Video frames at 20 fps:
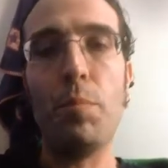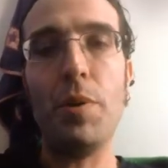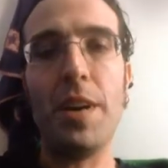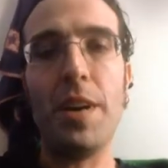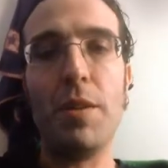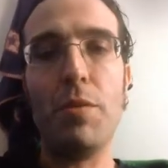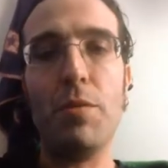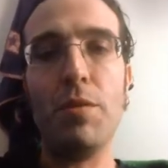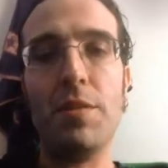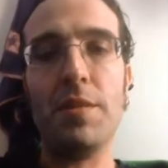
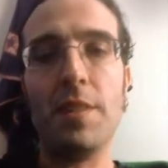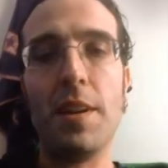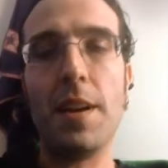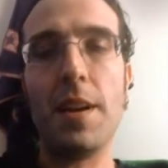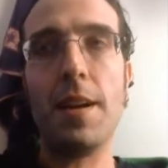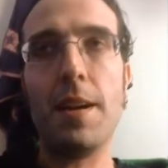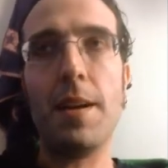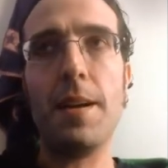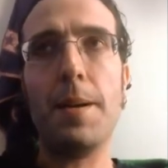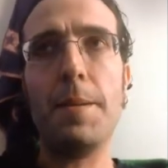But it was
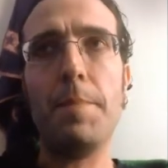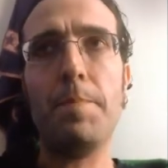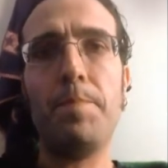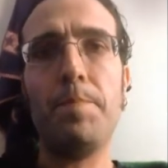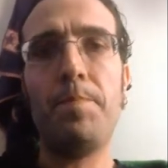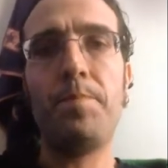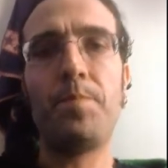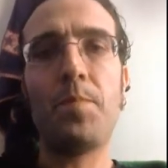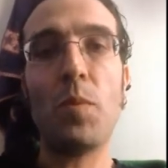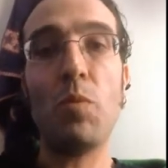a
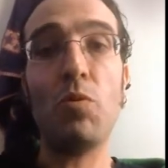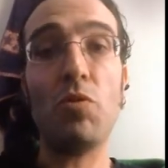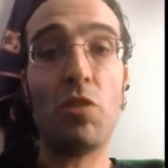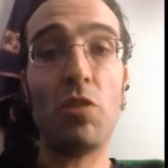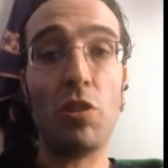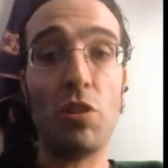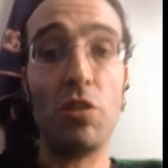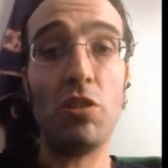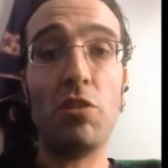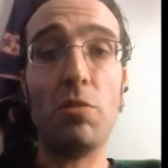
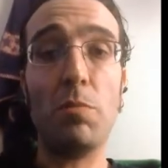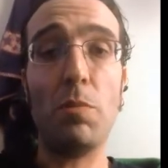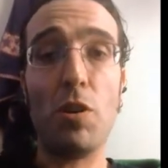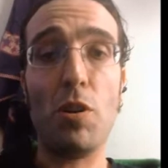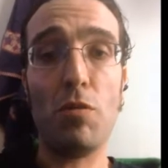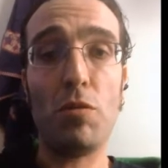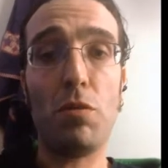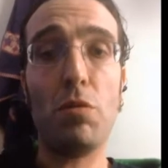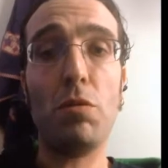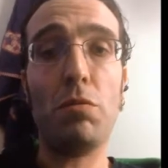good
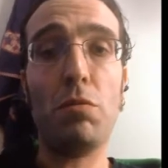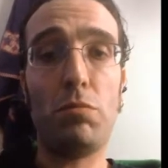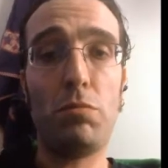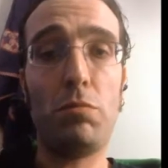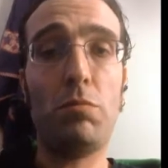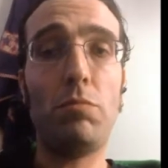smoke.